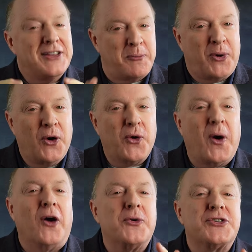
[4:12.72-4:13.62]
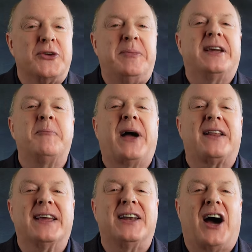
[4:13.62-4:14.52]
The pull quote should be
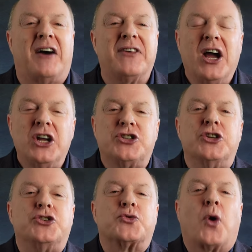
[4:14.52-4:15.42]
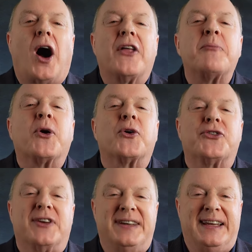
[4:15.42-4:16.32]
compelling enough to draw the
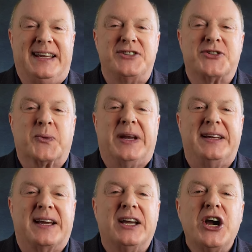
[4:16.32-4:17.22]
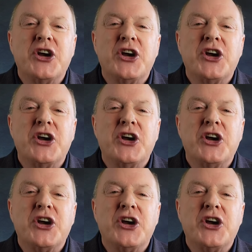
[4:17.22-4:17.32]
person into reading.